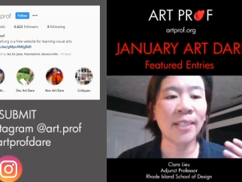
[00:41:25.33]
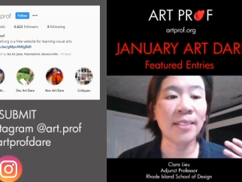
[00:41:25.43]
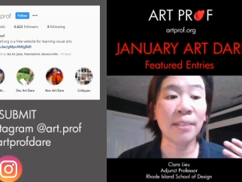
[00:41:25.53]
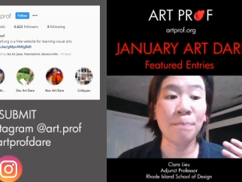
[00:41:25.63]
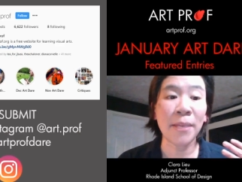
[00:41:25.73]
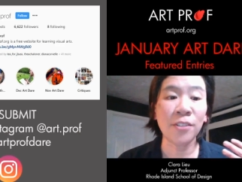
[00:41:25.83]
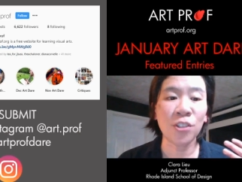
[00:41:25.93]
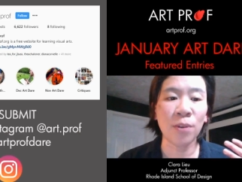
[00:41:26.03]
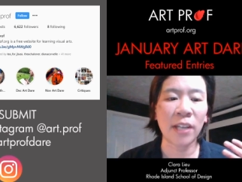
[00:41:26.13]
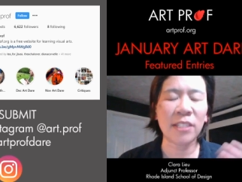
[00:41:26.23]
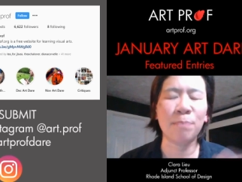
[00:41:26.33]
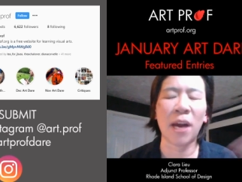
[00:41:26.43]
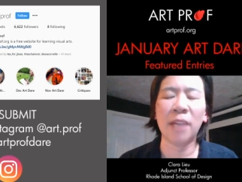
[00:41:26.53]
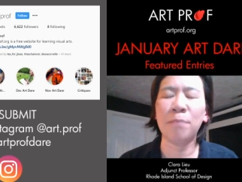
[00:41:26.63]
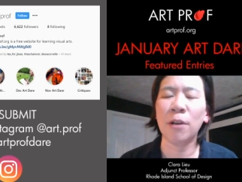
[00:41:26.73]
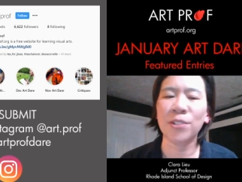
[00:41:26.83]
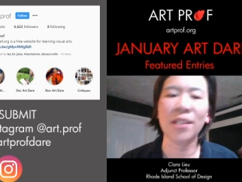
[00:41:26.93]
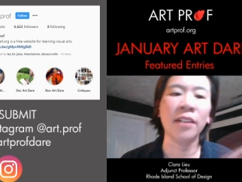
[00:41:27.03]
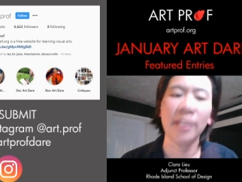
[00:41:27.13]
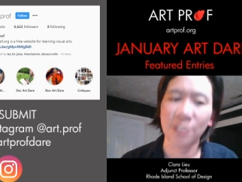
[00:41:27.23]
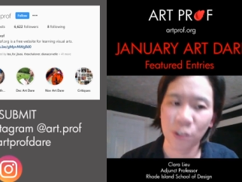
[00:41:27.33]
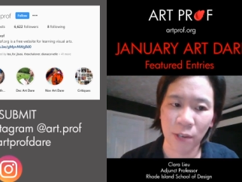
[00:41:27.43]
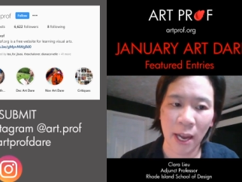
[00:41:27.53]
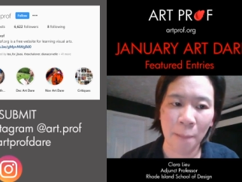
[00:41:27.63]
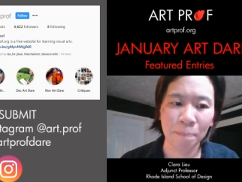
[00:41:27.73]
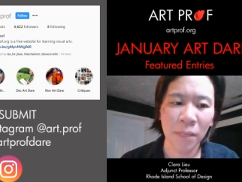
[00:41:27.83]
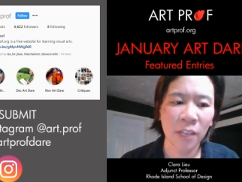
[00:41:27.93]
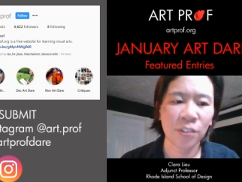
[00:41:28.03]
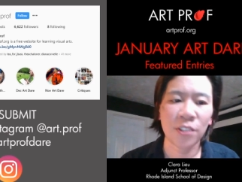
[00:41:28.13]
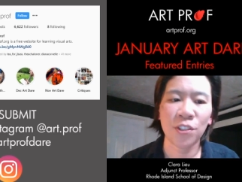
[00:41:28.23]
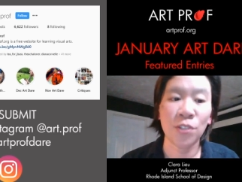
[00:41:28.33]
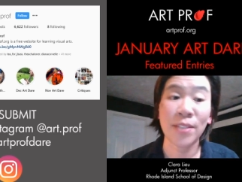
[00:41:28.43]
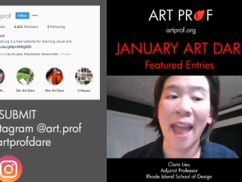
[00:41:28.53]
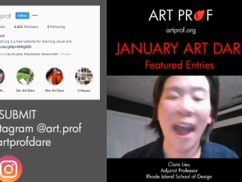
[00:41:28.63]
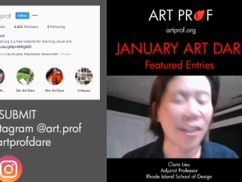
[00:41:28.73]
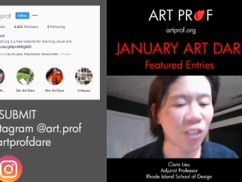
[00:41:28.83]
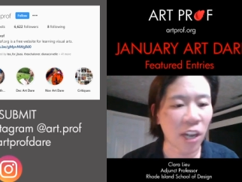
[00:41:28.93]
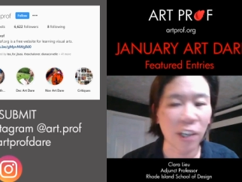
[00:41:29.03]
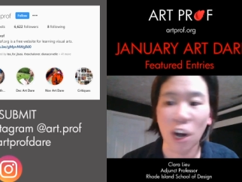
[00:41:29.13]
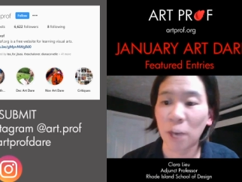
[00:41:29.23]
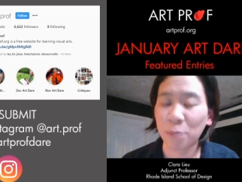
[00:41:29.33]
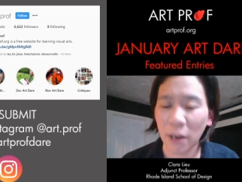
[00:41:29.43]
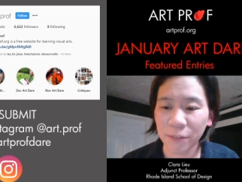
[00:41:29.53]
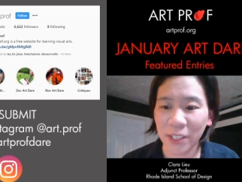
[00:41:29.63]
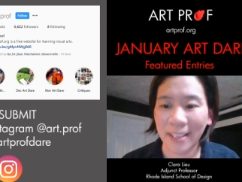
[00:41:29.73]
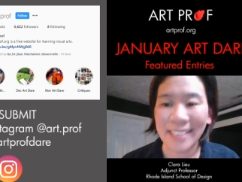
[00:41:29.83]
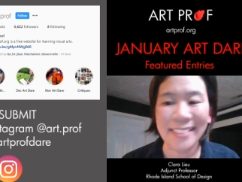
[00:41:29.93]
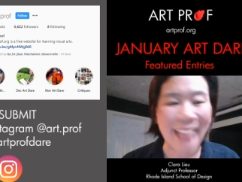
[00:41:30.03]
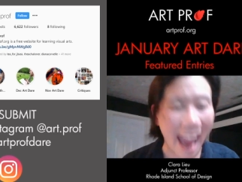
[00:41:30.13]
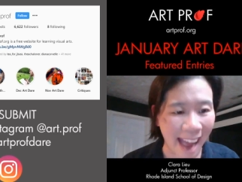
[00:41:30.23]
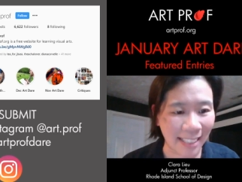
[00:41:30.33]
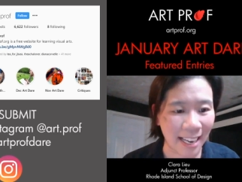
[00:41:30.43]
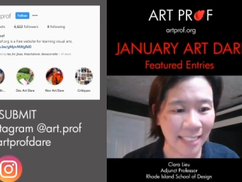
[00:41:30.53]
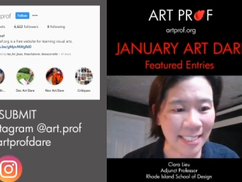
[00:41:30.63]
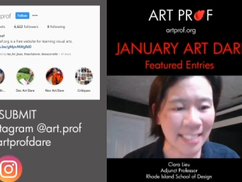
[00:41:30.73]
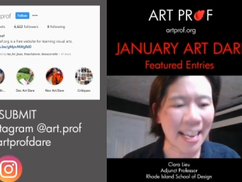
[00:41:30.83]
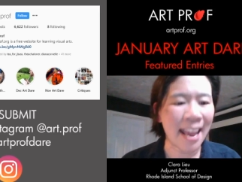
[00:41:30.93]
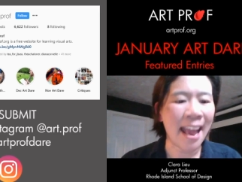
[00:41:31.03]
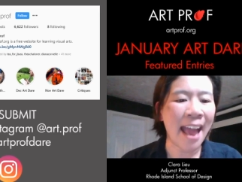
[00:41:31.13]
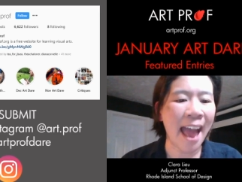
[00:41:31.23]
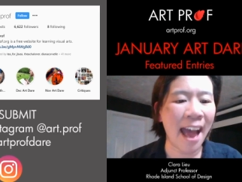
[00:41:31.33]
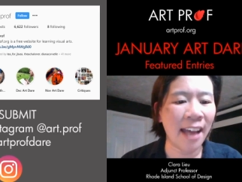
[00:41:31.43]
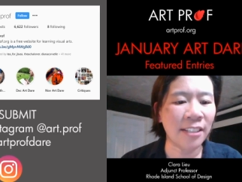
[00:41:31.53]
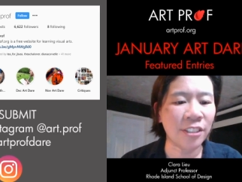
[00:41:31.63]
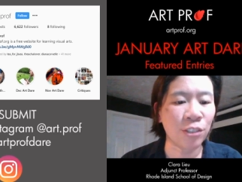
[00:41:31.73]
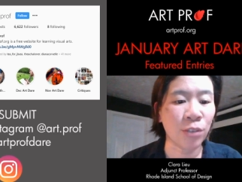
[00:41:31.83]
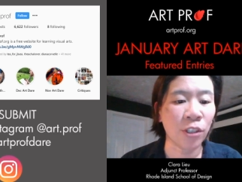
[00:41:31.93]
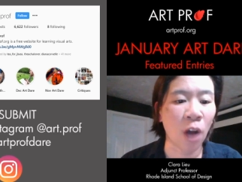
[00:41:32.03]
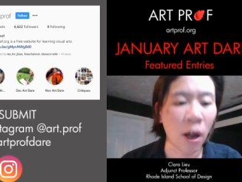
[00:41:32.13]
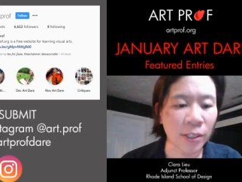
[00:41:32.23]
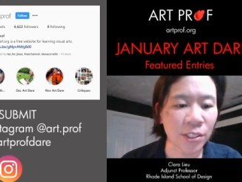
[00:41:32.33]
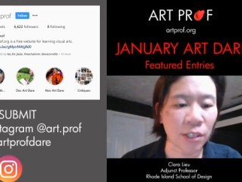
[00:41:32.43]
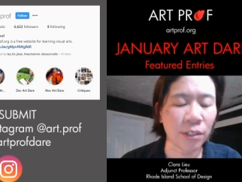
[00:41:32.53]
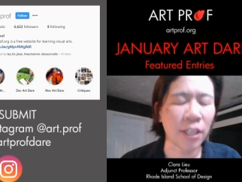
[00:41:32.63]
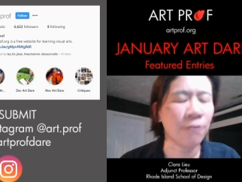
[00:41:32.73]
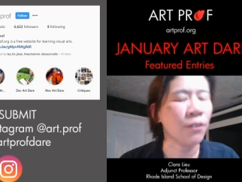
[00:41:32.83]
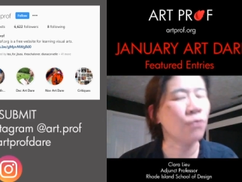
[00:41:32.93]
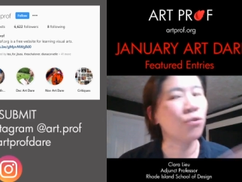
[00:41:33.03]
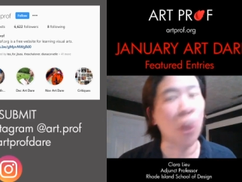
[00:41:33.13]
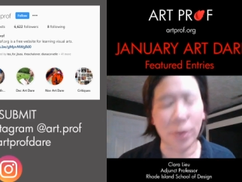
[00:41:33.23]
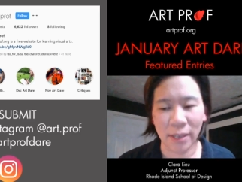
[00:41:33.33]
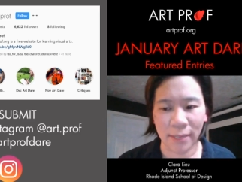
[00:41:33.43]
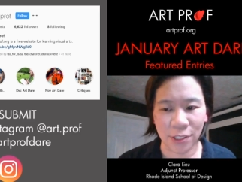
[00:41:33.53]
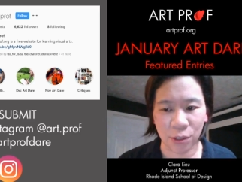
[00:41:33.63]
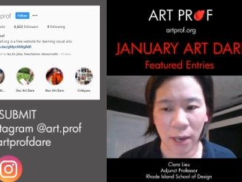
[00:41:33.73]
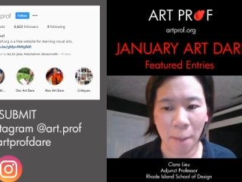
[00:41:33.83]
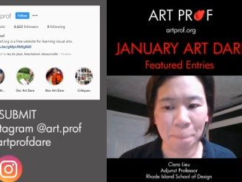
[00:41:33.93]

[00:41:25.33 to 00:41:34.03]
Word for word: submit to us by posting on Instagram. Just use hashtag artprofdare and tag us. And you can also, if you don't have Instagram,